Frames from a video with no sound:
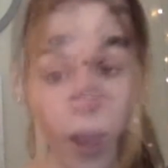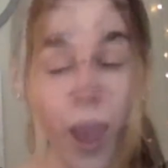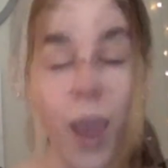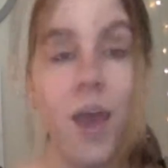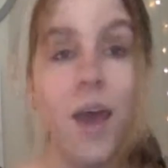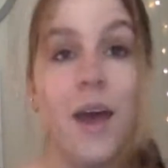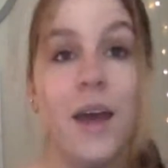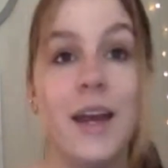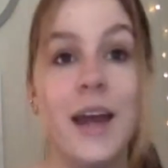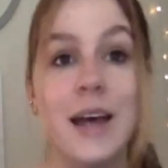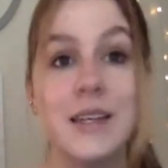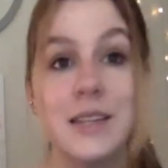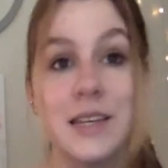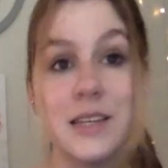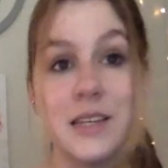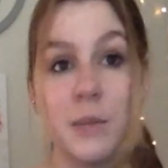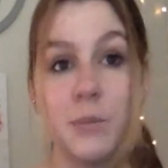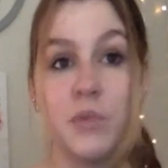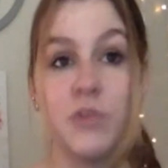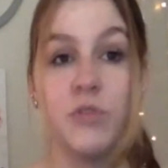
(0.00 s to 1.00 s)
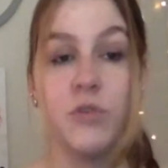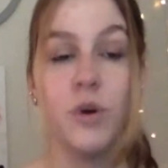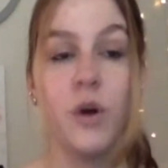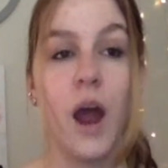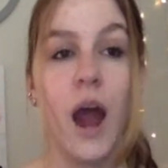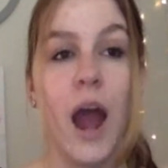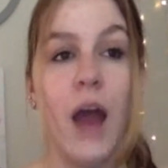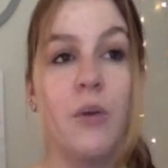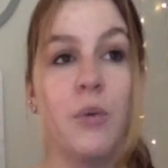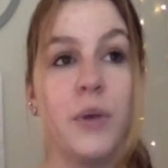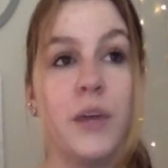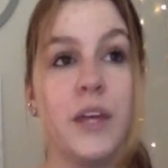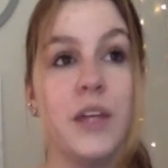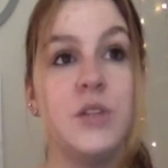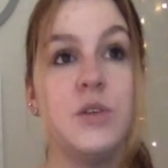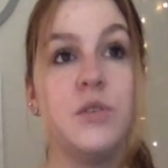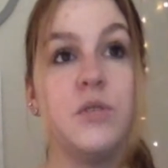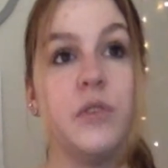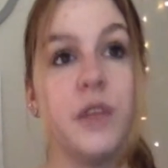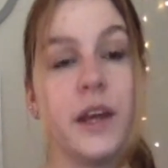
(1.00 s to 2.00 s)
And as I said before, I really
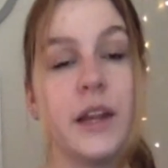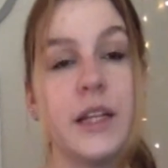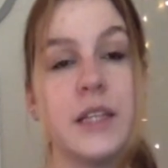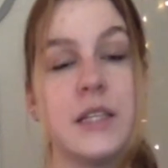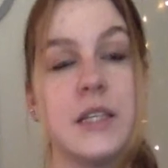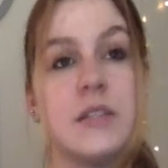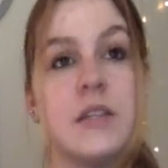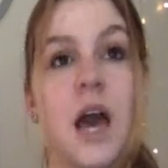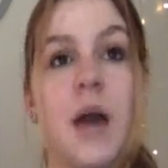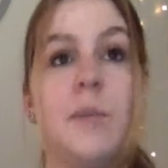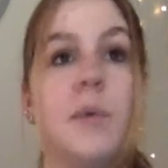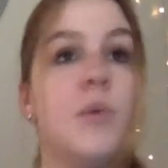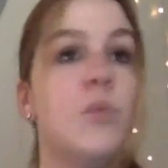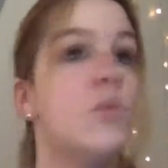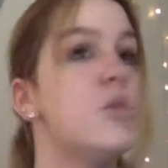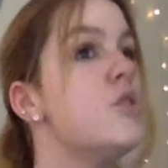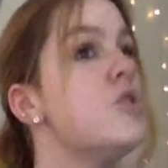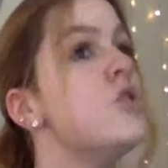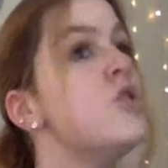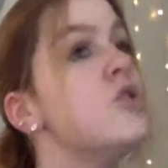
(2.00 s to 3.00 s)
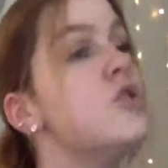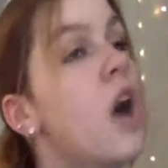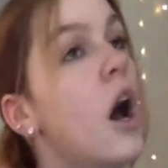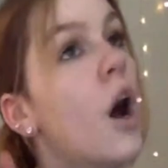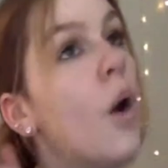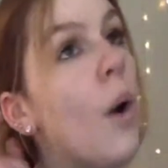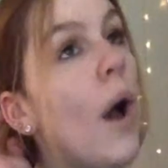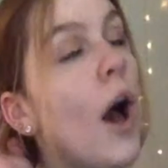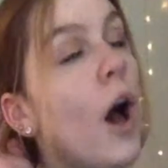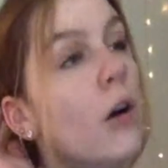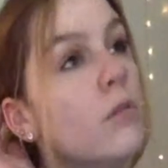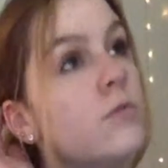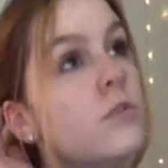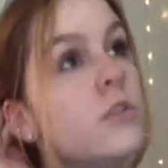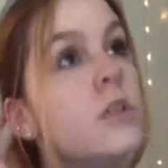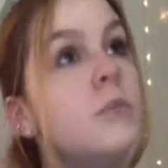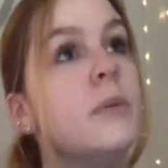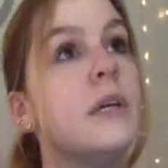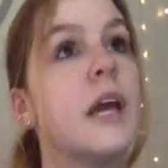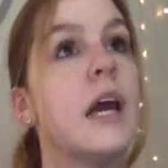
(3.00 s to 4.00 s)
do feel like this assignment was so
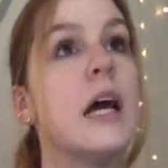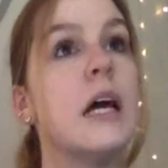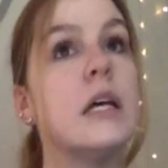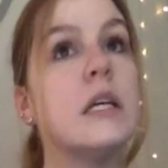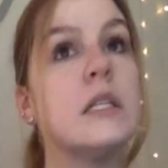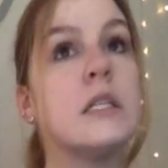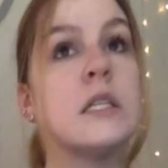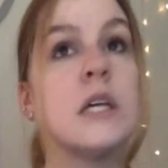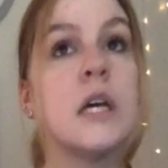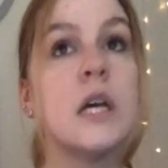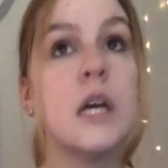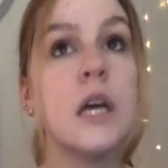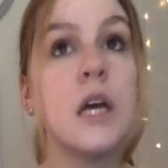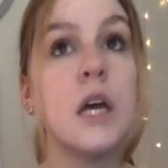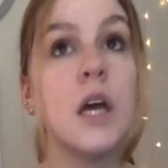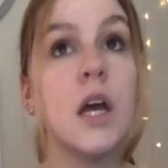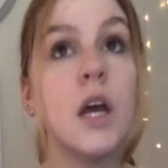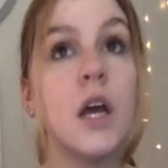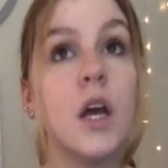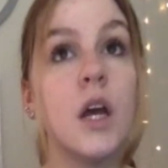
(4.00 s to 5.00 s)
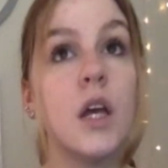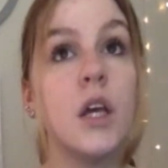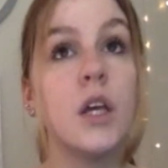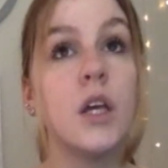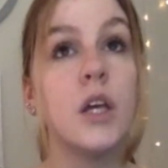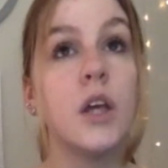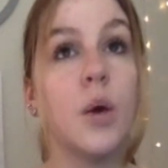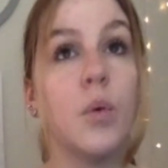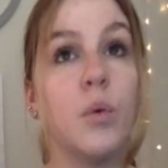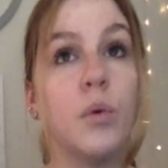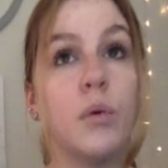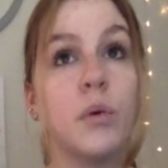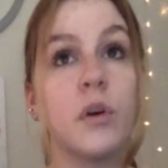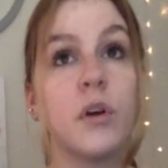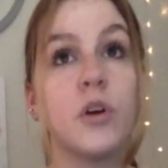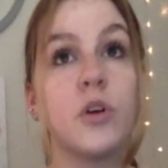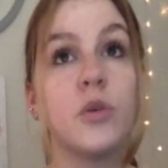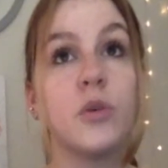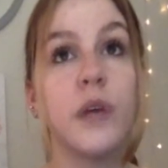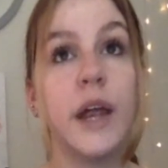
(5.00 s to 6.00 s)
helpful because we were
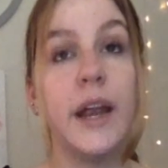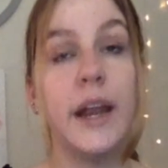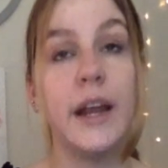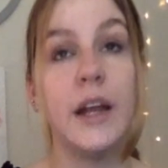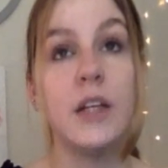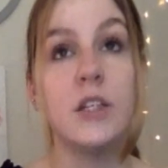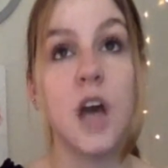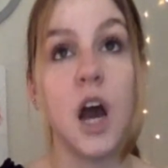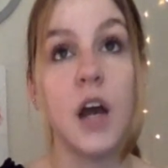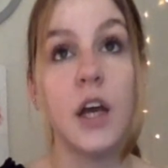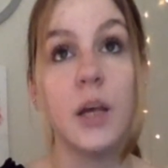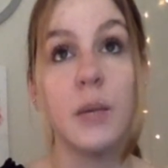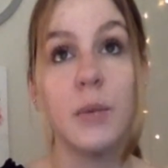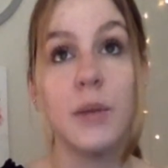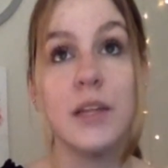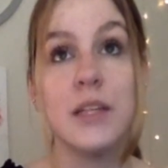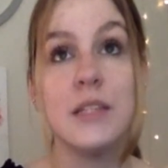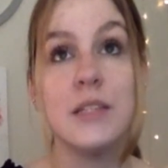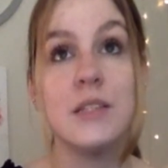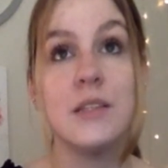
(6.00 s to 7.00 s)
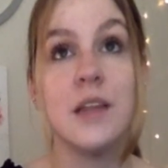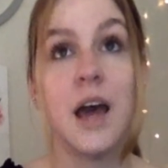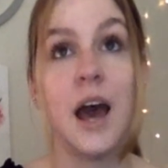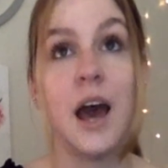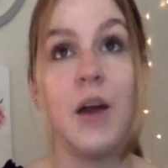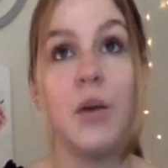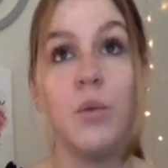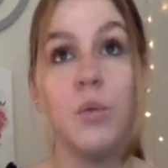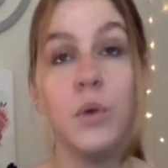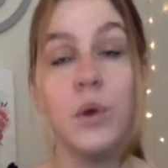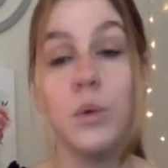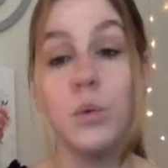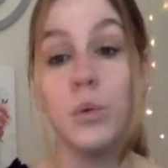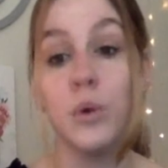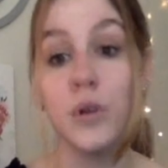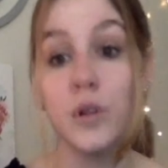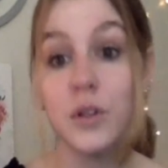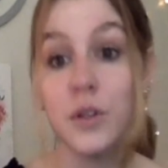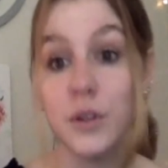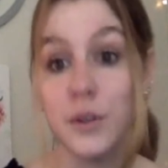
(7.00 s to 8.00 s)
creating documents that we
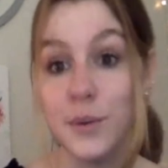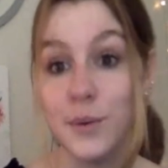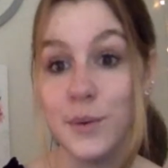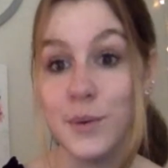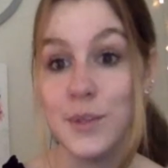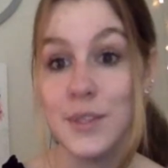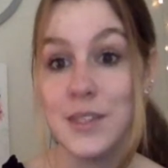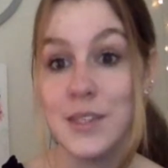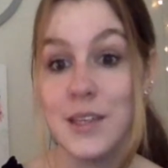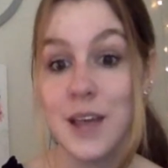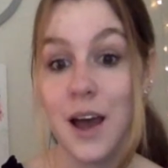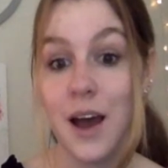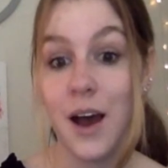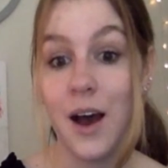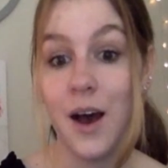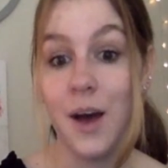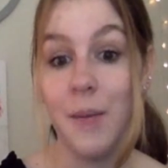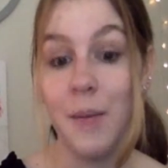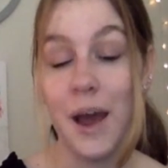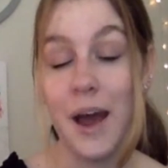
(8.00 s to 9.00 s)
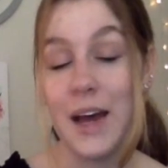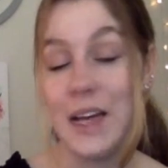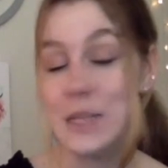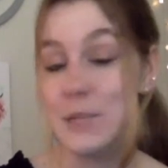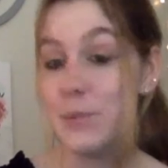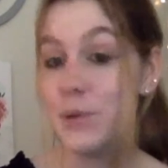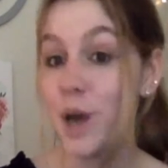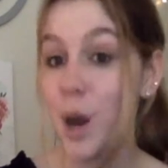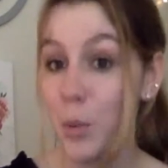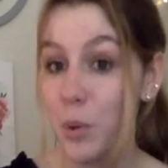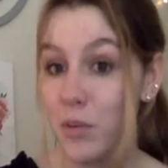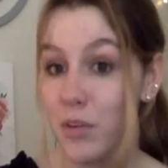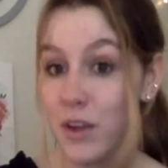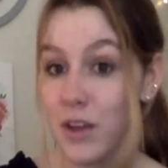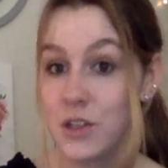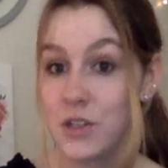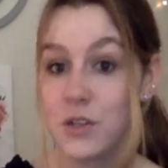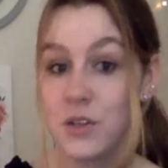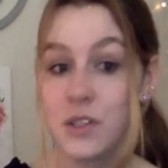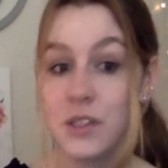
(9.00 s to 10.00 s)
will use as PR
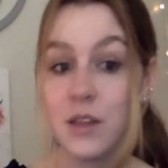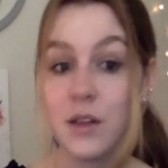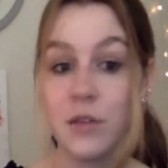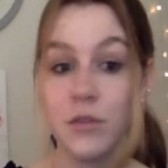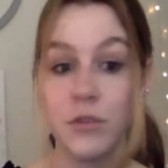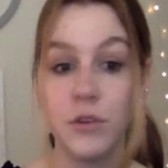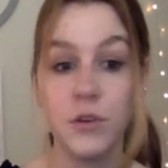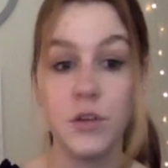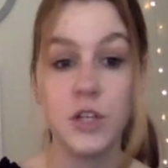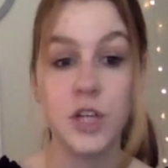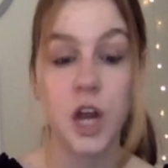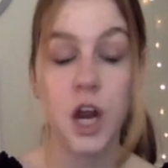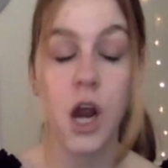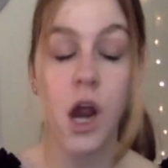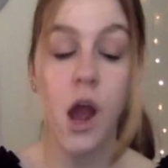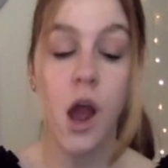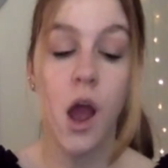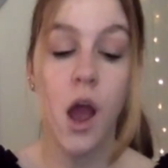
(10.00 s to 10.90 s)
professionals in the future.